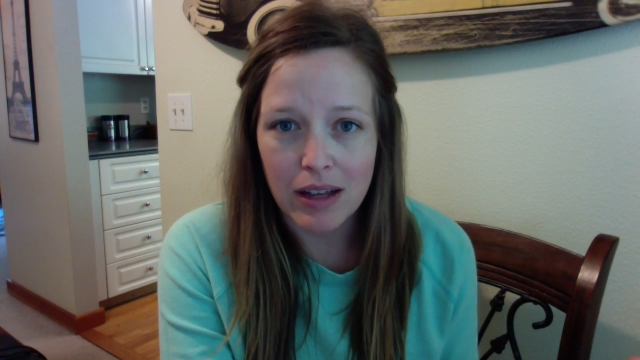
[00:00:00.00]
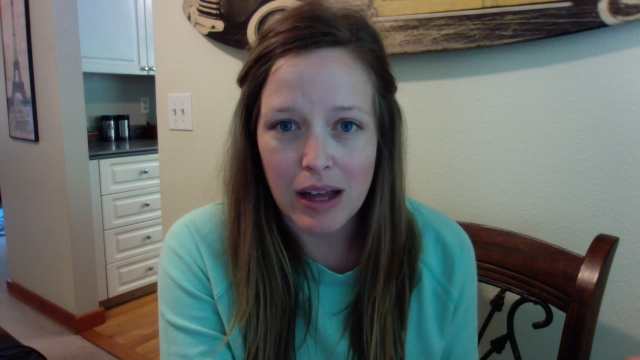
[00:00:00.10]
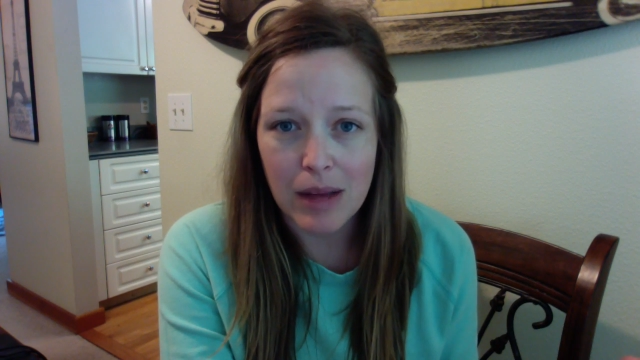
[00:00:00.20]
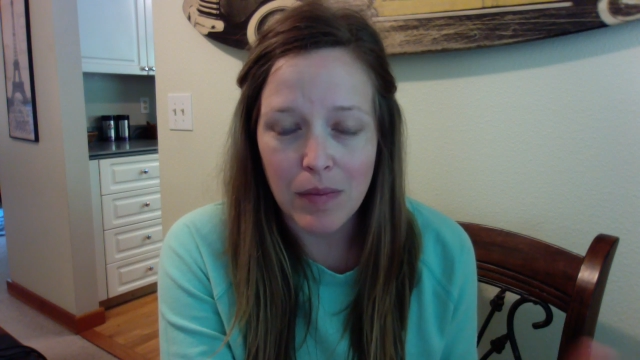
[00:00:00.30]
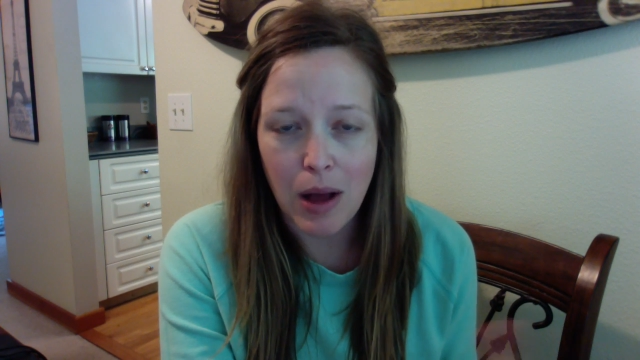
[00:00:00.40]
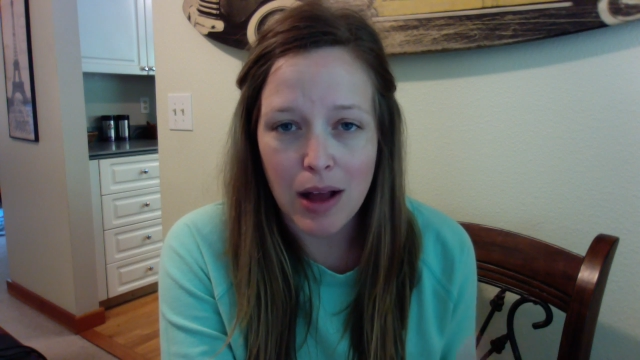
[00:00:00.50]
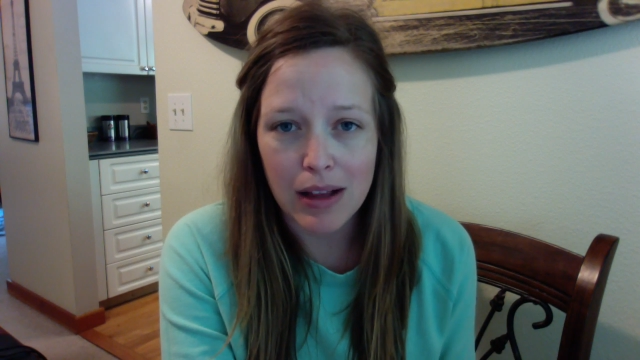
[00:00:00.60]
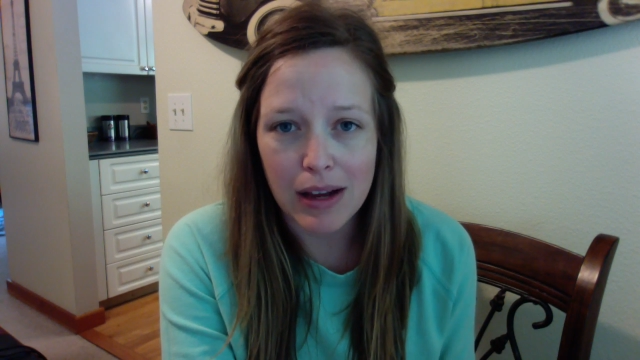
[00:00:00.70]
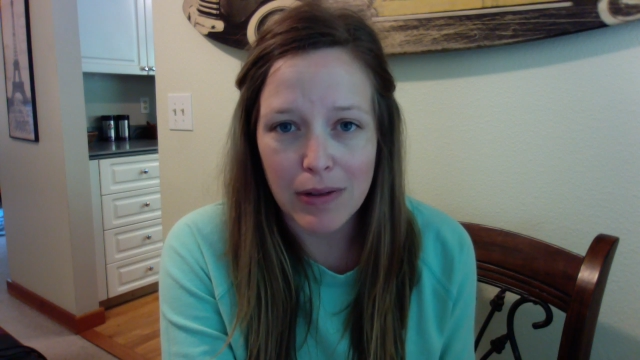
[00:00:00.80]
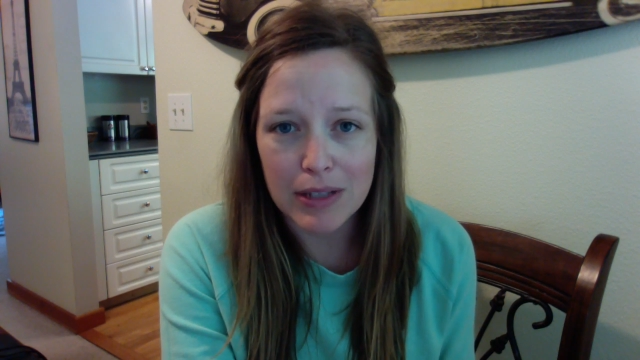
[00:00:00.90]
while
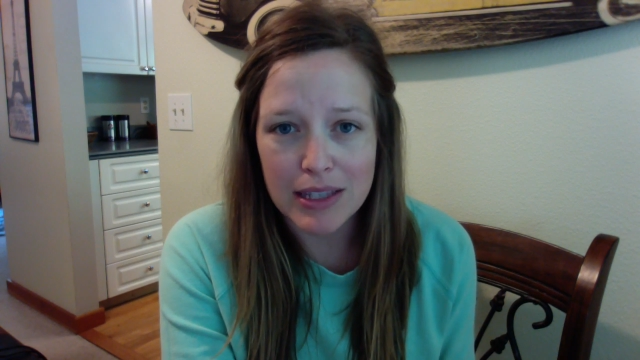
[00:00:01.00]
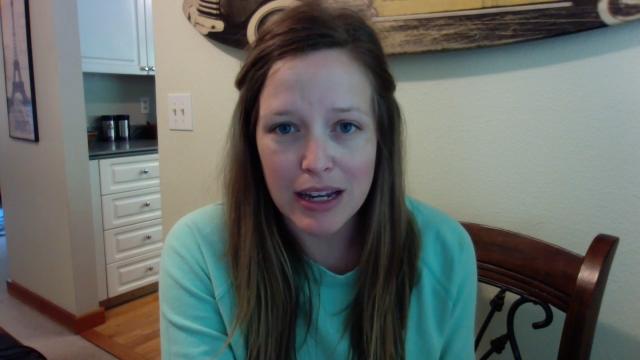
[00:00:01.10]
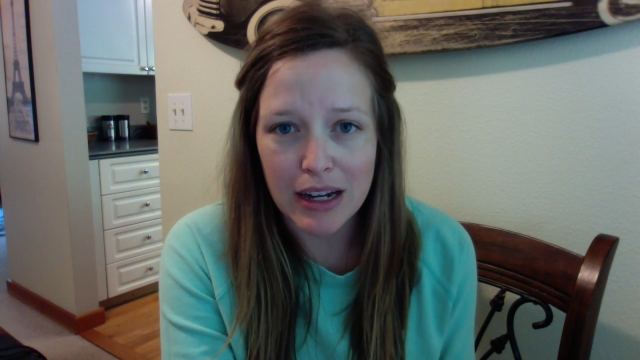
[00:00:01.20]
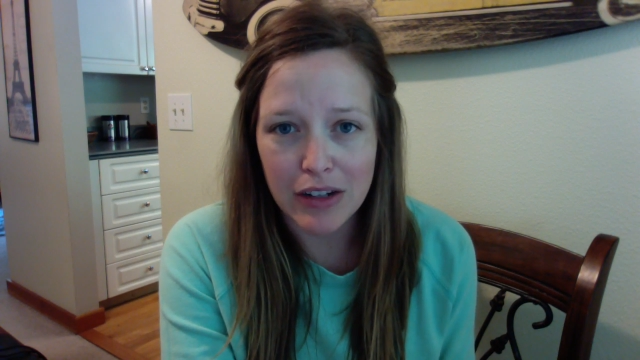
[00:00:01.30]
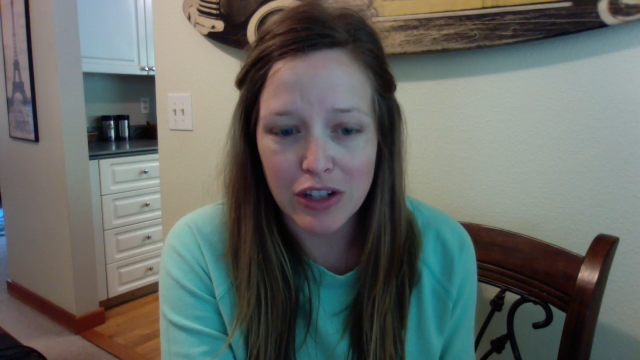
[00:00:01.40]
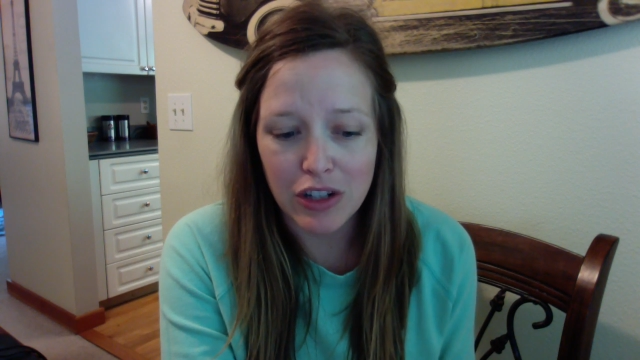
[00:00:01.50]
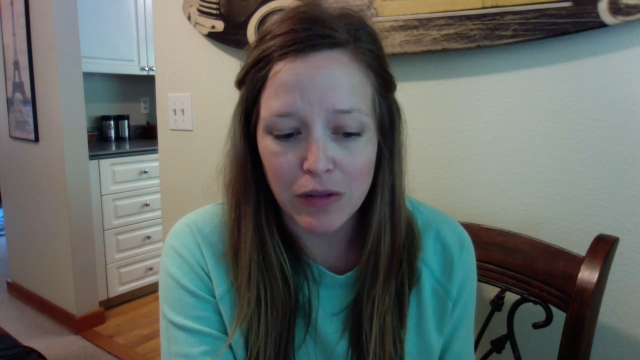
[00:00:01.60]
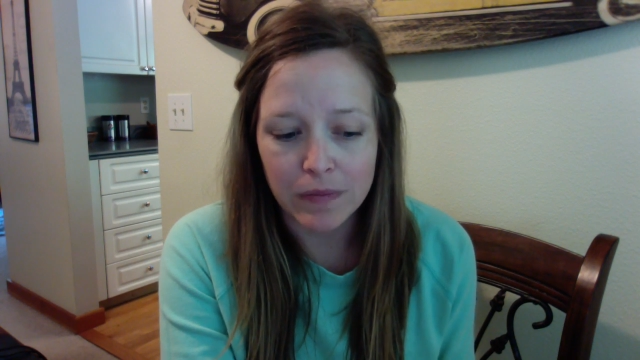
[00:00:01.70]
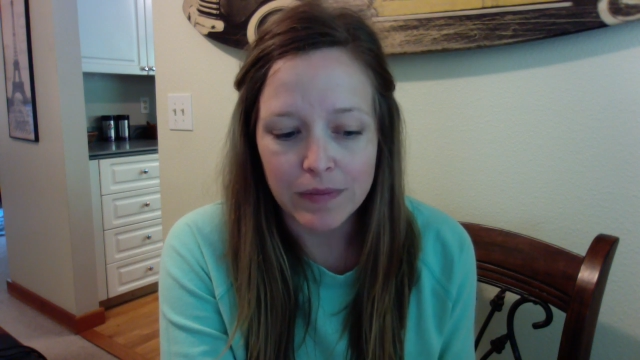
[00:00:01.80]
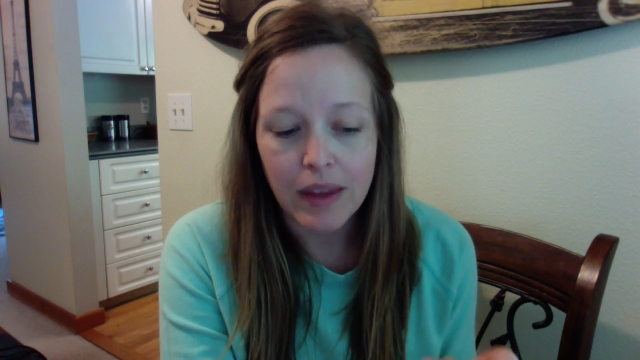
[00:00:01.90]
I was there too.